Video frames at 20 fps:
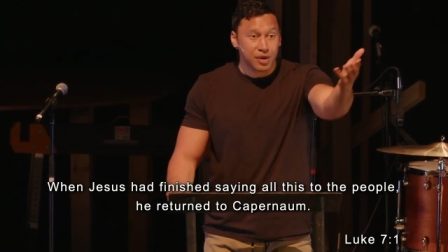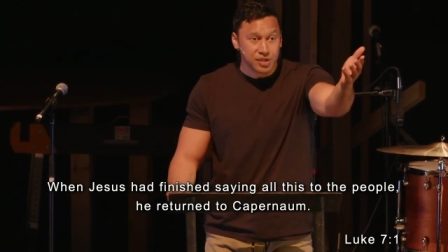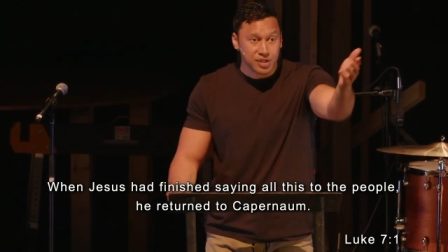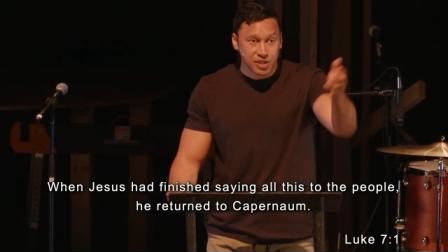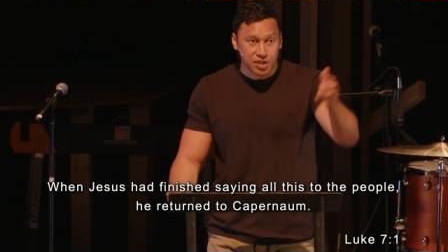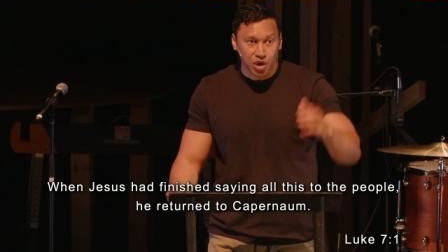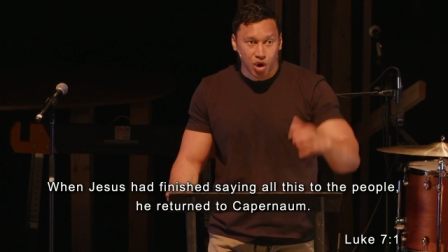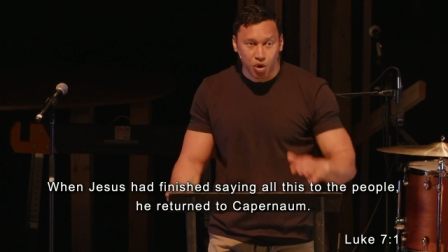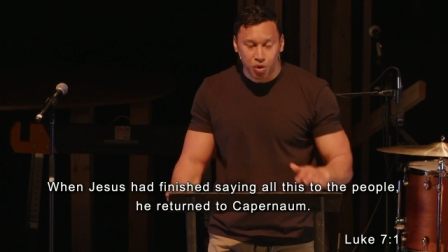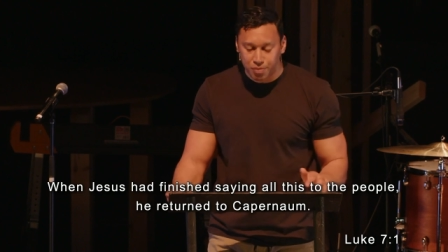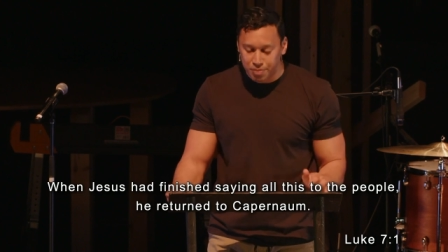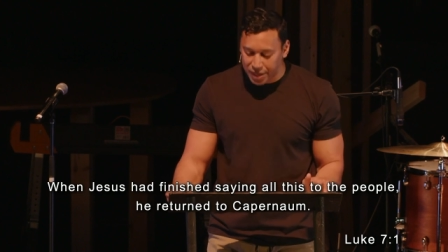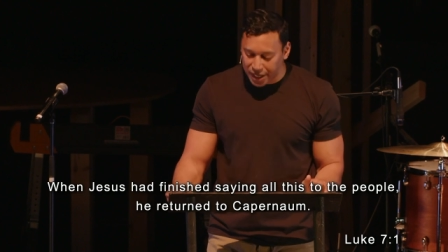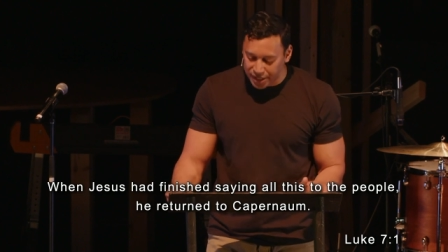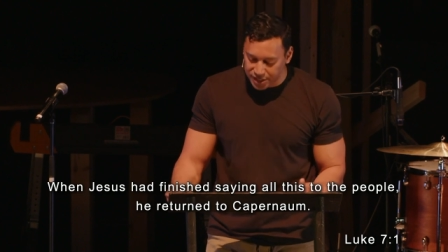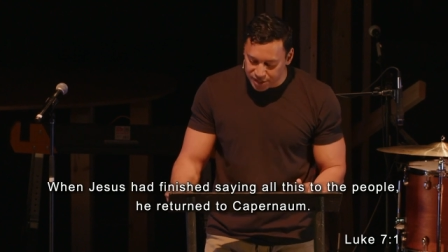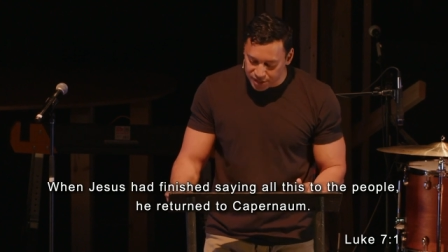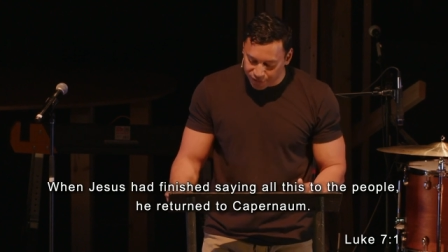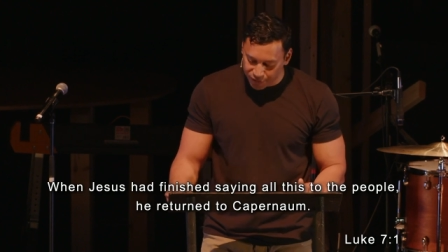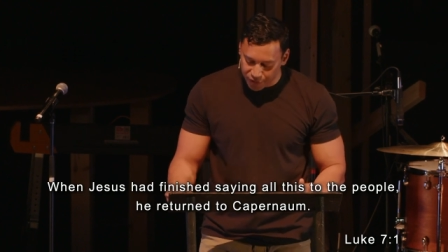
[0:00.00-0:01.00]
That was his home
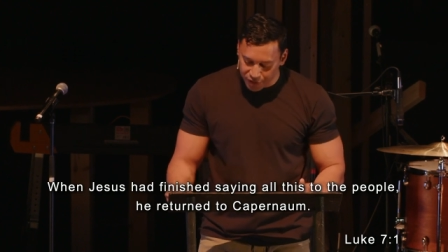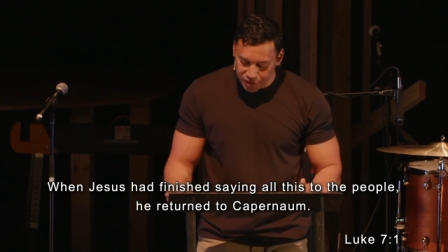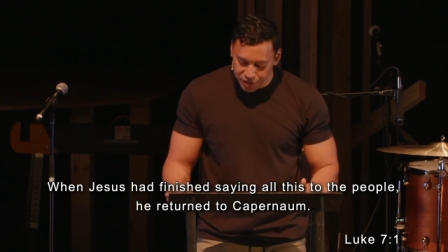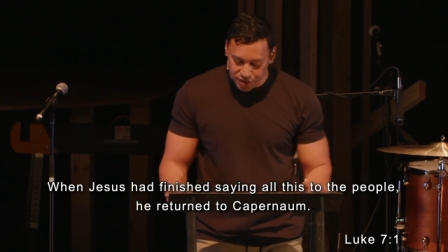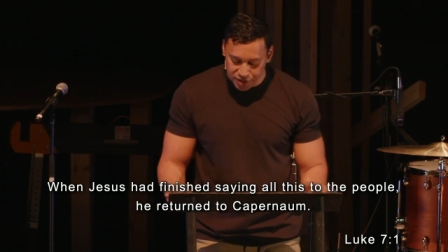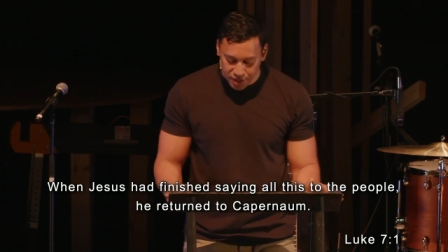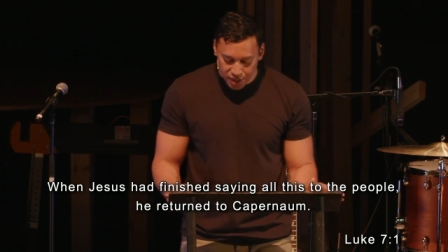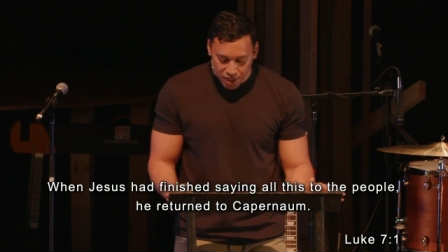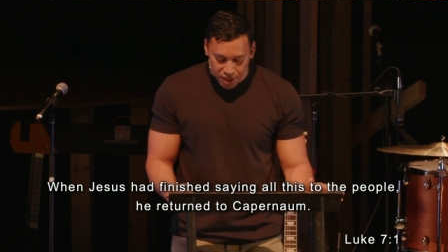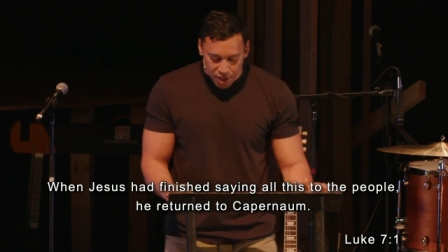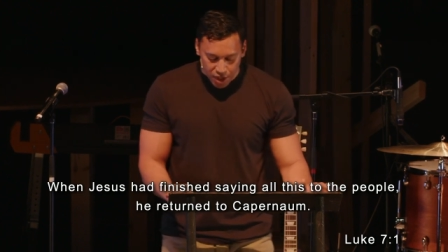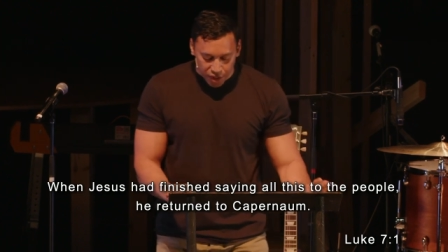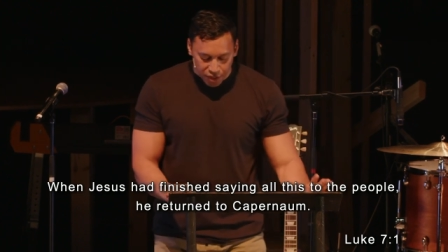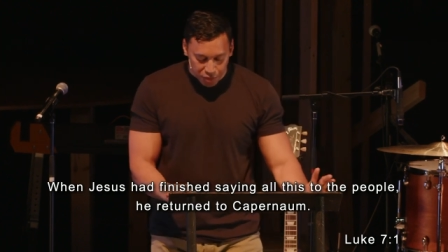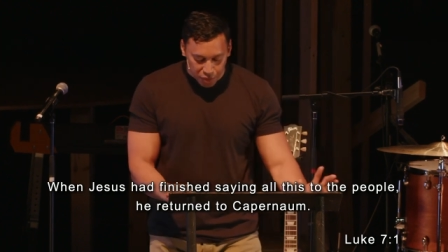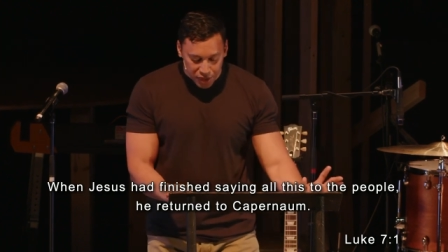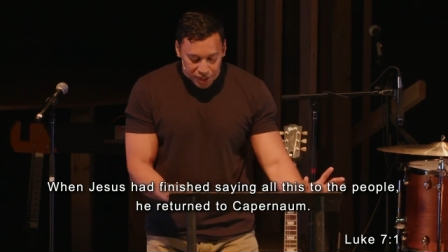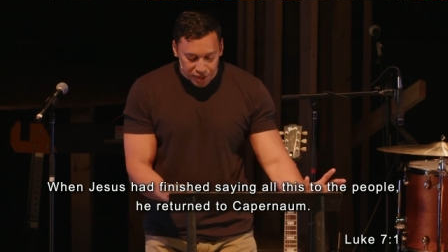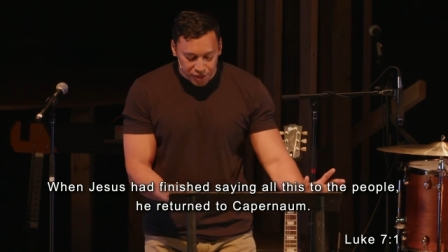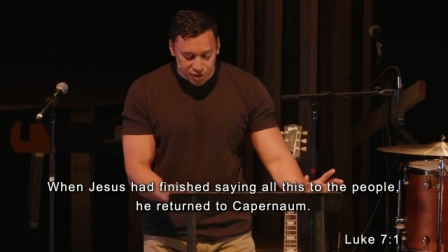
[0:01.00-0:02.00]
base for his
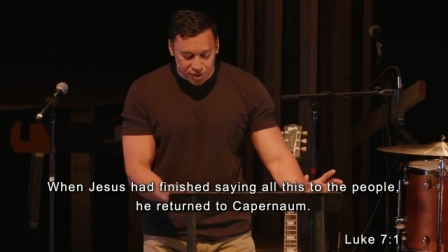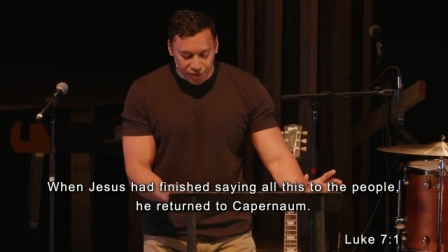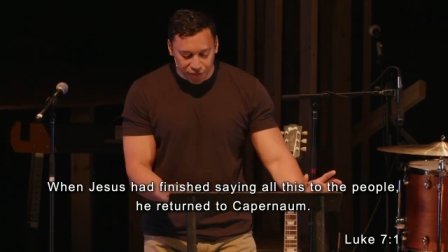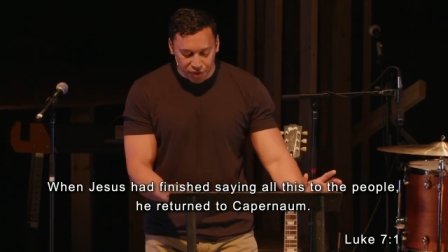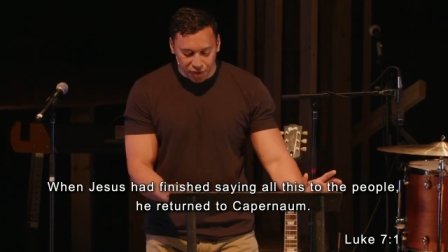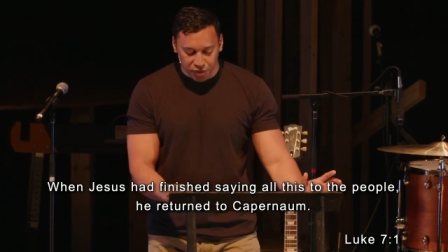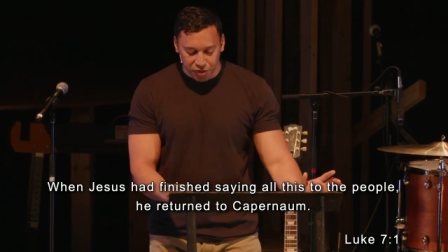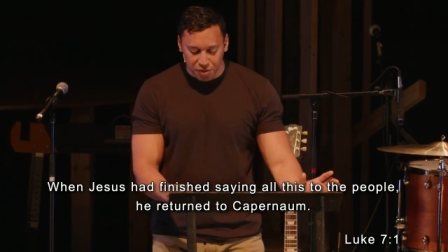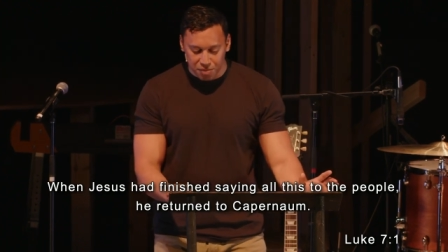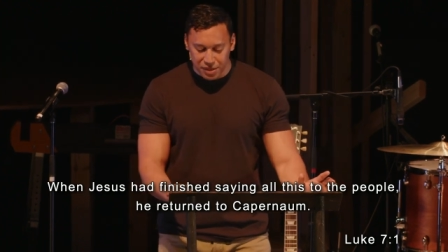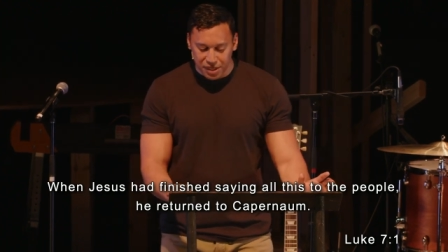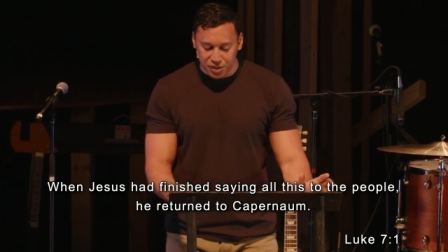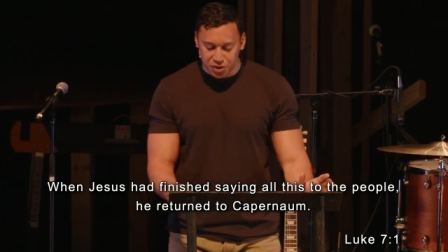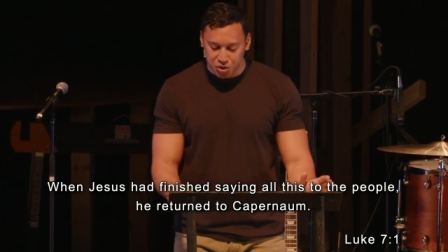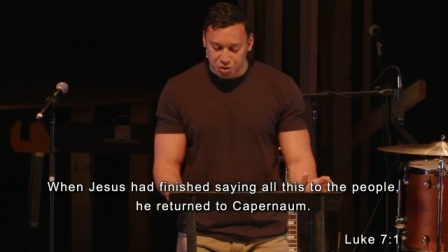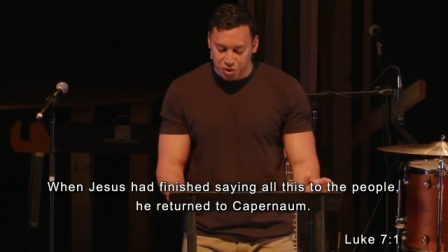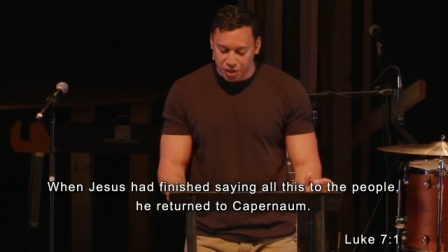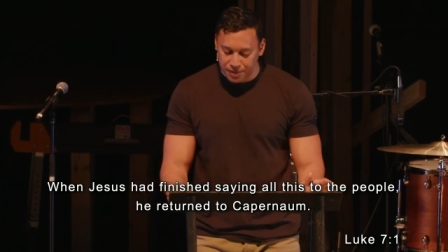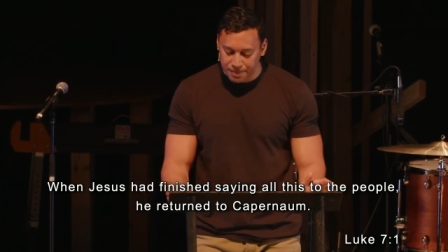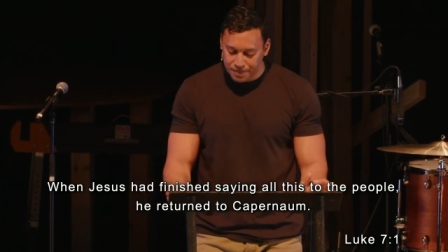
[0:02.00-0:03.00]
three years of earthly
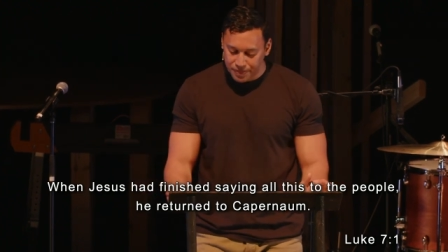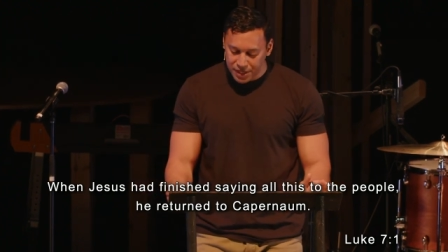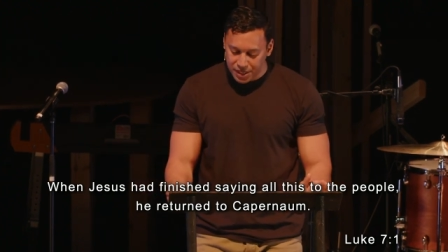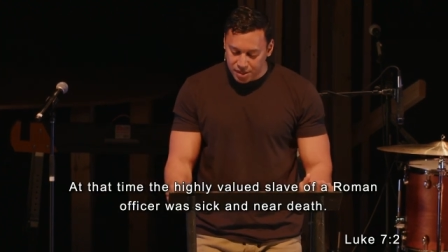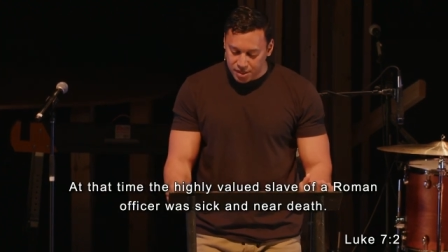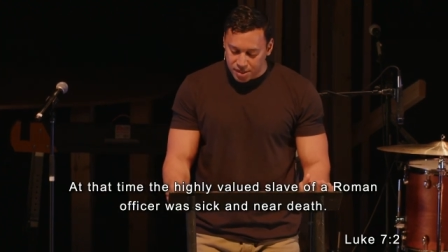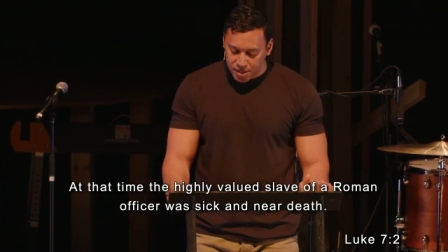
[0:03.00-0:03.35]
ministry.